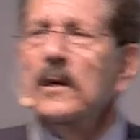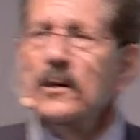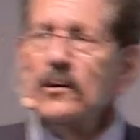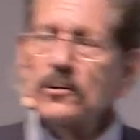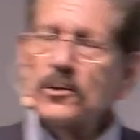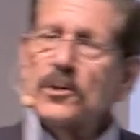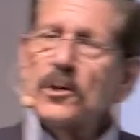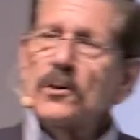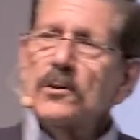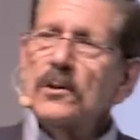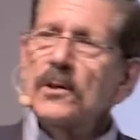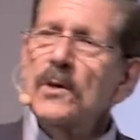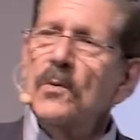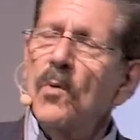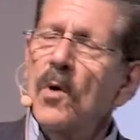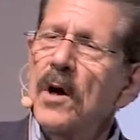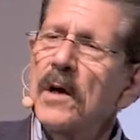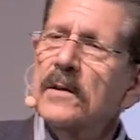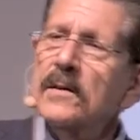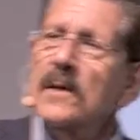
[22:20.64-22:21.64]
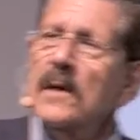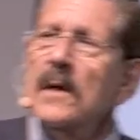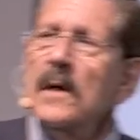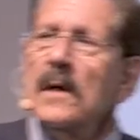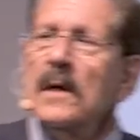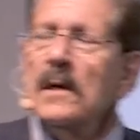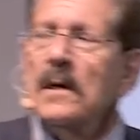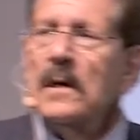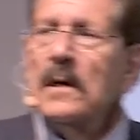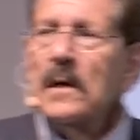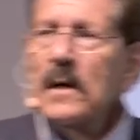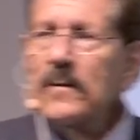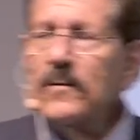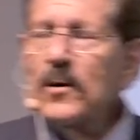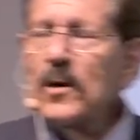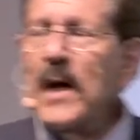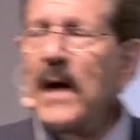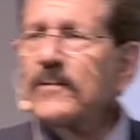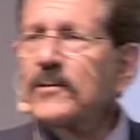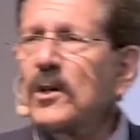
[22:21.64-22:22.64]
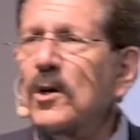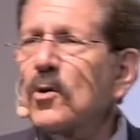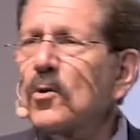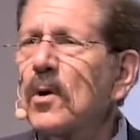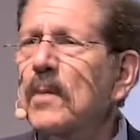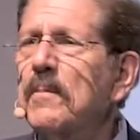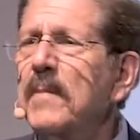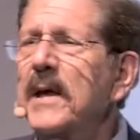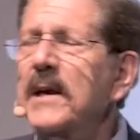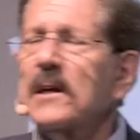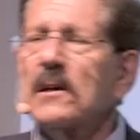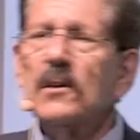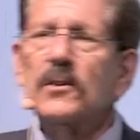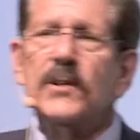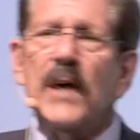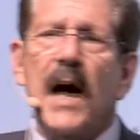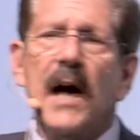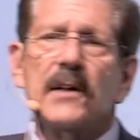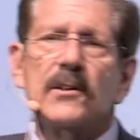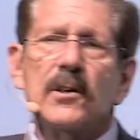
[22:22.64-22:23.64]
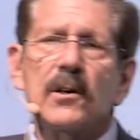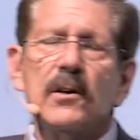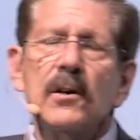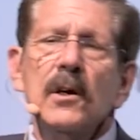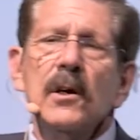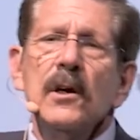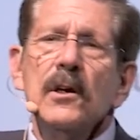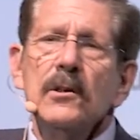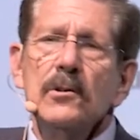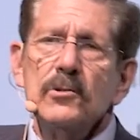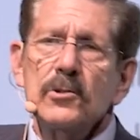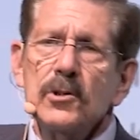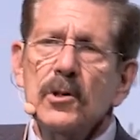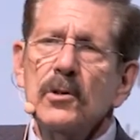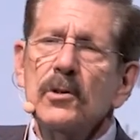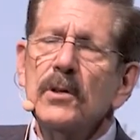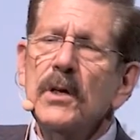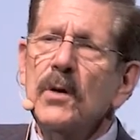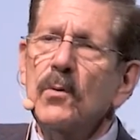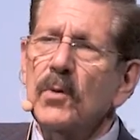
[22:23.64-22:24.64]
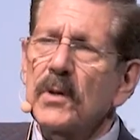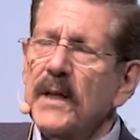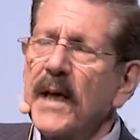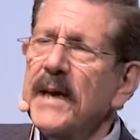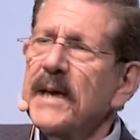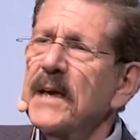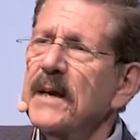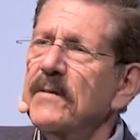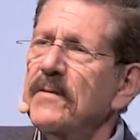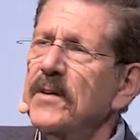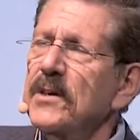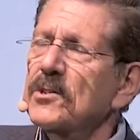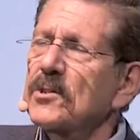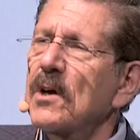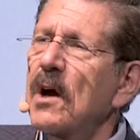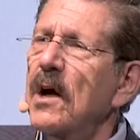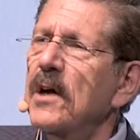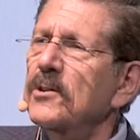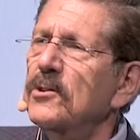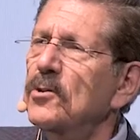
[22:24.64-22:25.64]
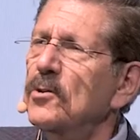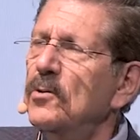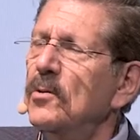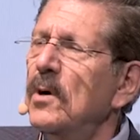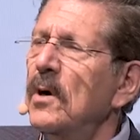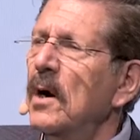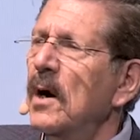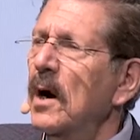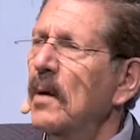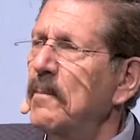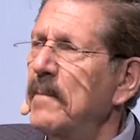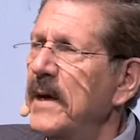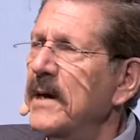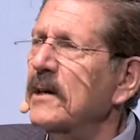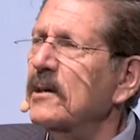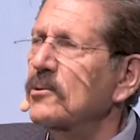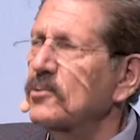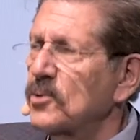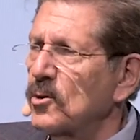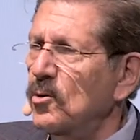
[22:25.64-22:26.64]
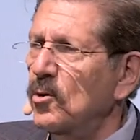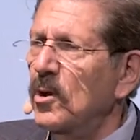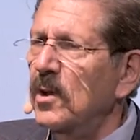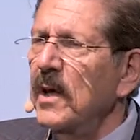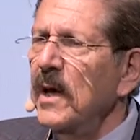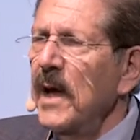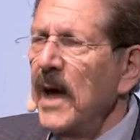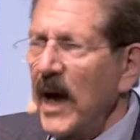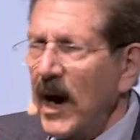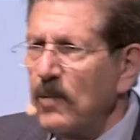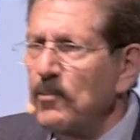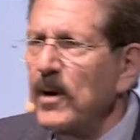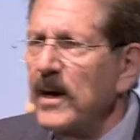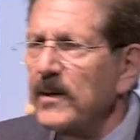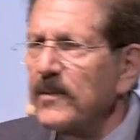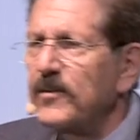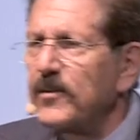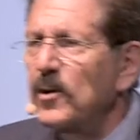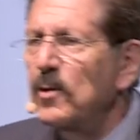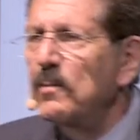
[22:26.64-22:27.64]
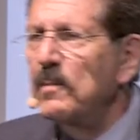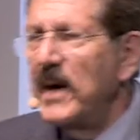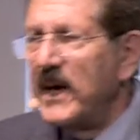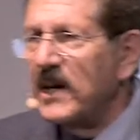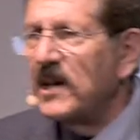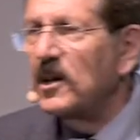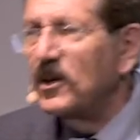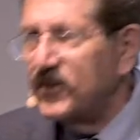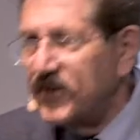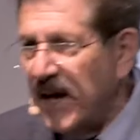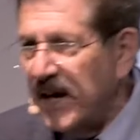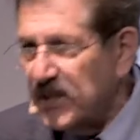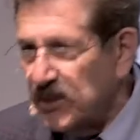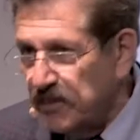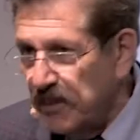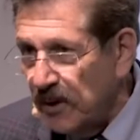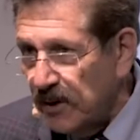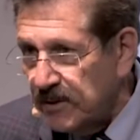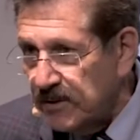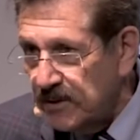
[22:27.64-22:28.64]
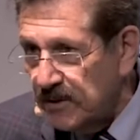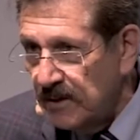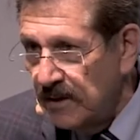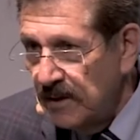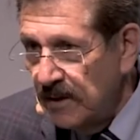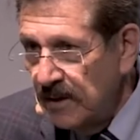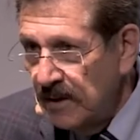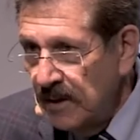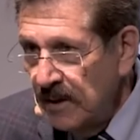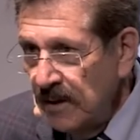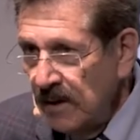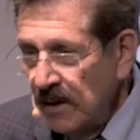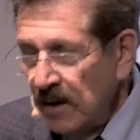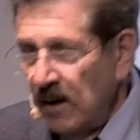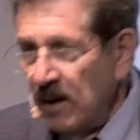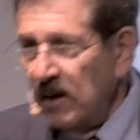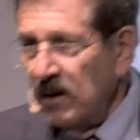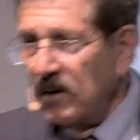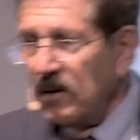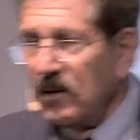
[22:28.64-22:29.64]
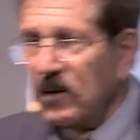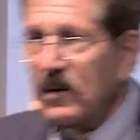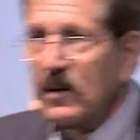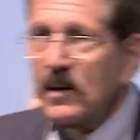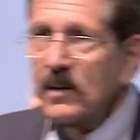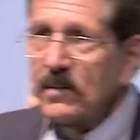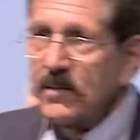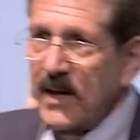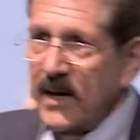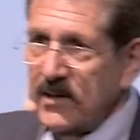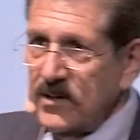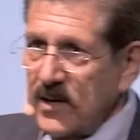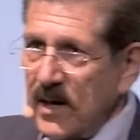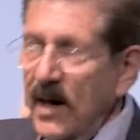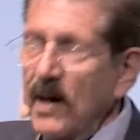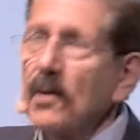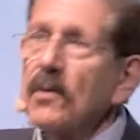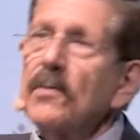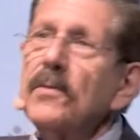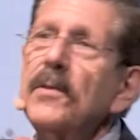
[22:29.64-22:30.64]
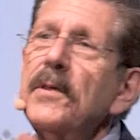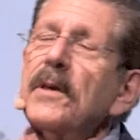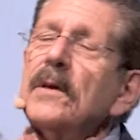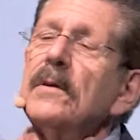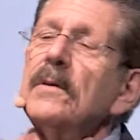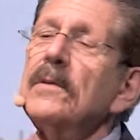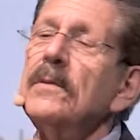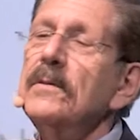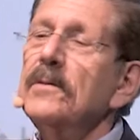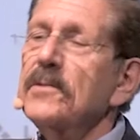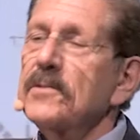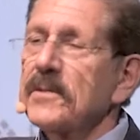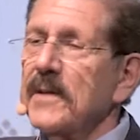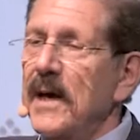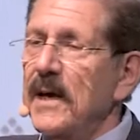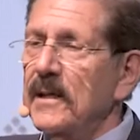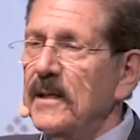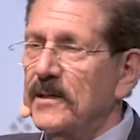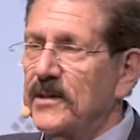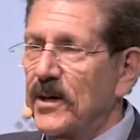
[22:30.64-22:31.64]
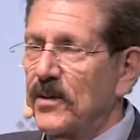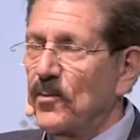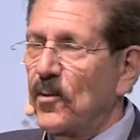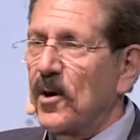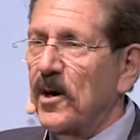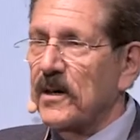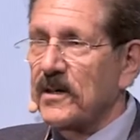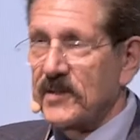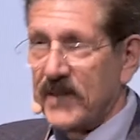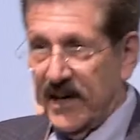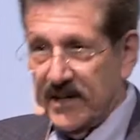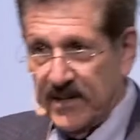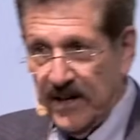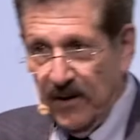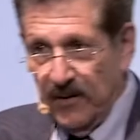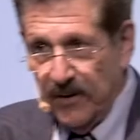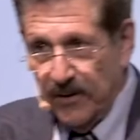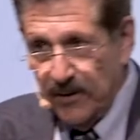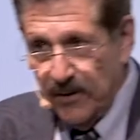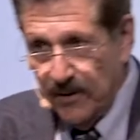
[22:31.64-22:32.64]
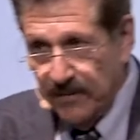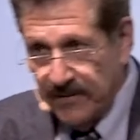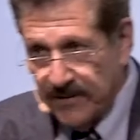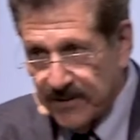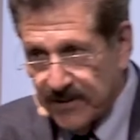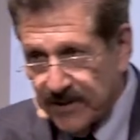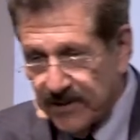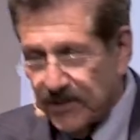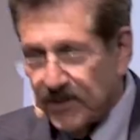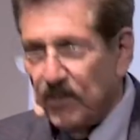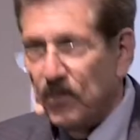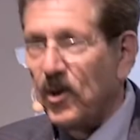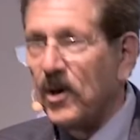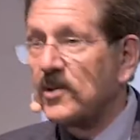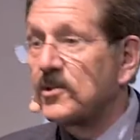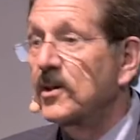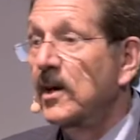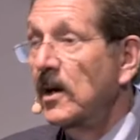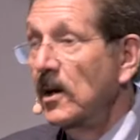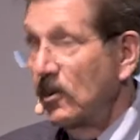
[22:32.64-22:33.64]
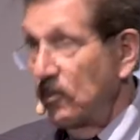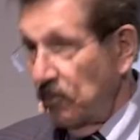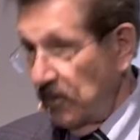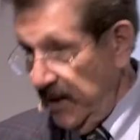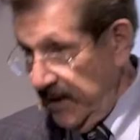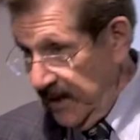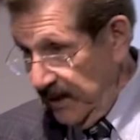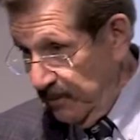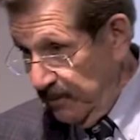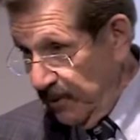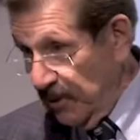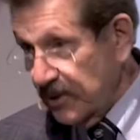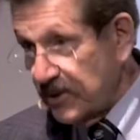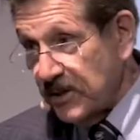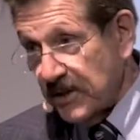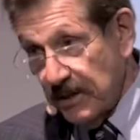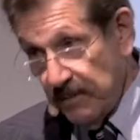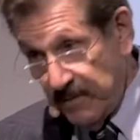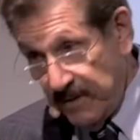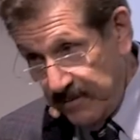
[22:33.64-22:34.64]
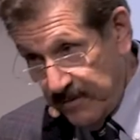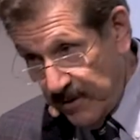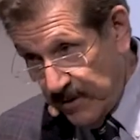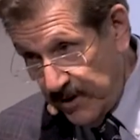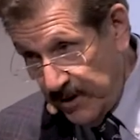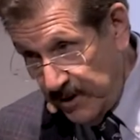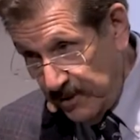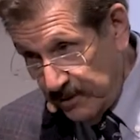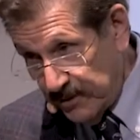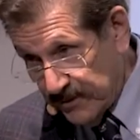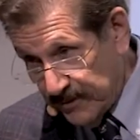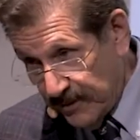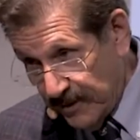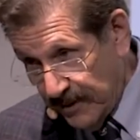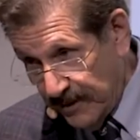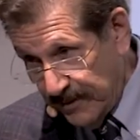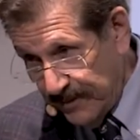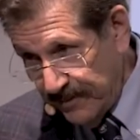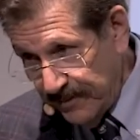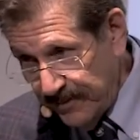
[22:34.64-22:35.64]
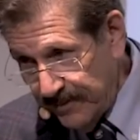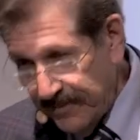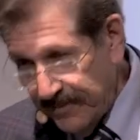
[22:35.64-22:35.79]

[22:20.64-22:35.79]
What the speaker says: You certainly want, if you have to go to a medical doctor, you certainly would like it if he's gone to a medical school and read a few medical textbooks. Oh, that's how the skeleton works. That's how the nervous system works. Reading books can be very useful.